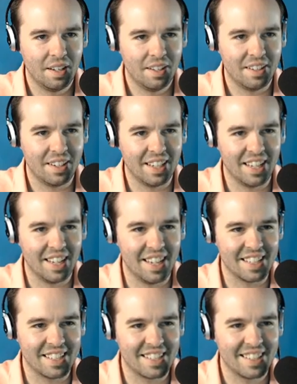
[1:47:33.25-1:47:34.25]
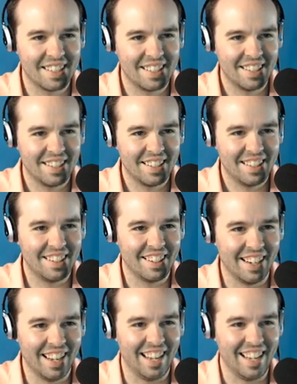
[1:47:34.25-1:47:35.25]
We're nice. Fucking it
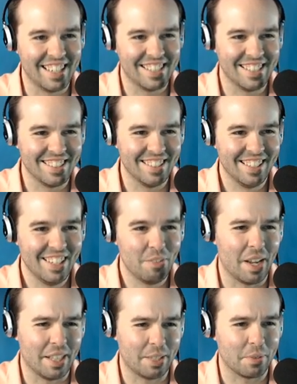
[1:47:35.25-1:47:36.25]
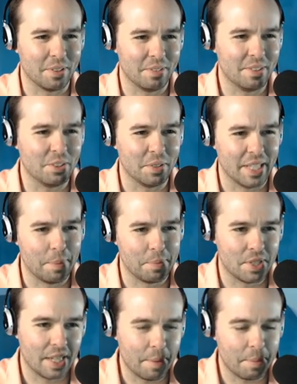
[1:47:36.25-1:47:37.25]
up! Nice. Well, I think we're doing the opposite
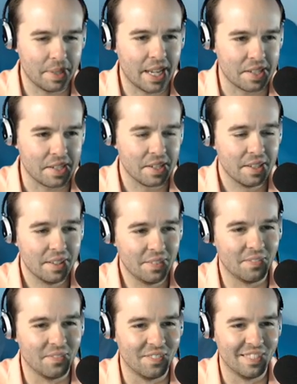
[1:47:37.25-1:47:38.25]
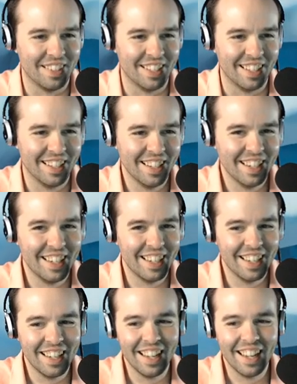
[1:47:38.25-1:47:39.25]
of that, but yes. Yeah, I mean,
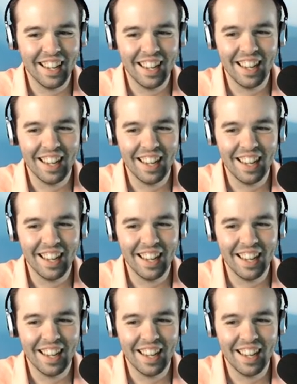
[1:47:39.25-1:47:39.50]
like, we're